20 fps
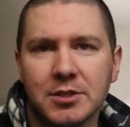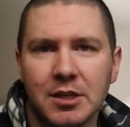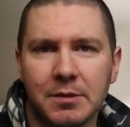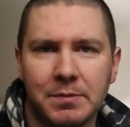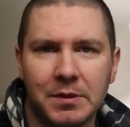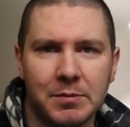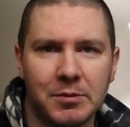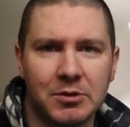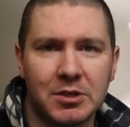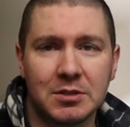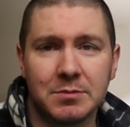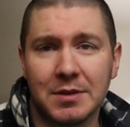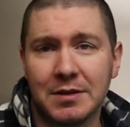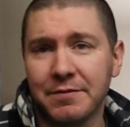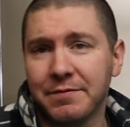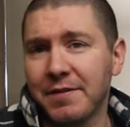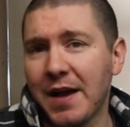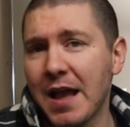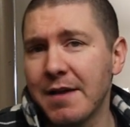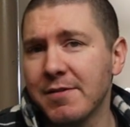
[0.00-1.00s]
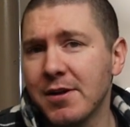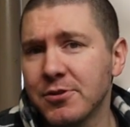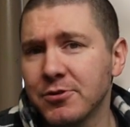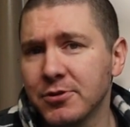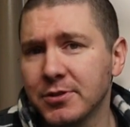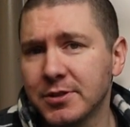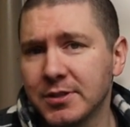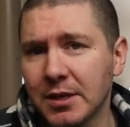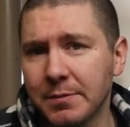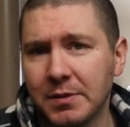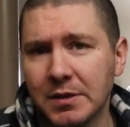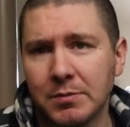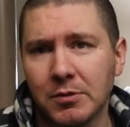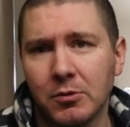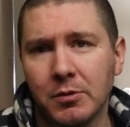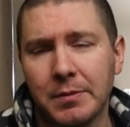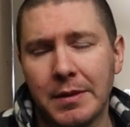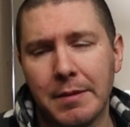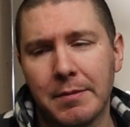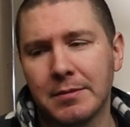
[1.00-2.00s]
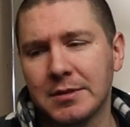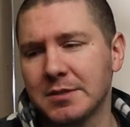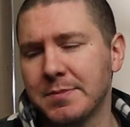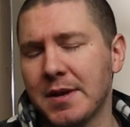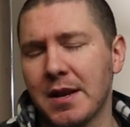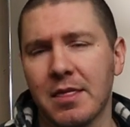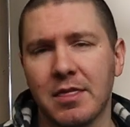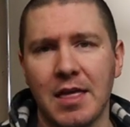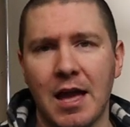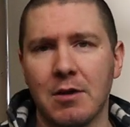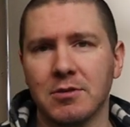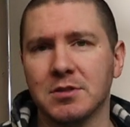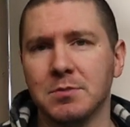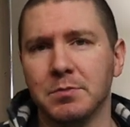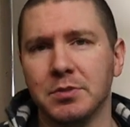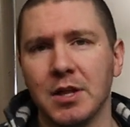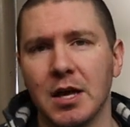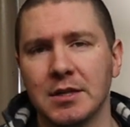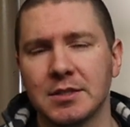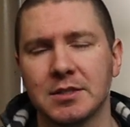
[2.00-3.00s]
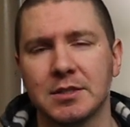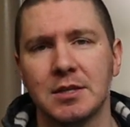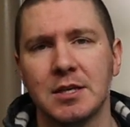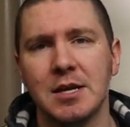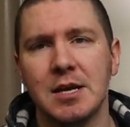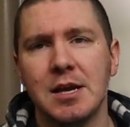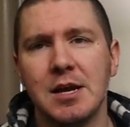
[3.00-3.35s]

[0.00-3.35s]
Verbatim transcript: some people can spend 500, some people will be able to spend a thousand plus.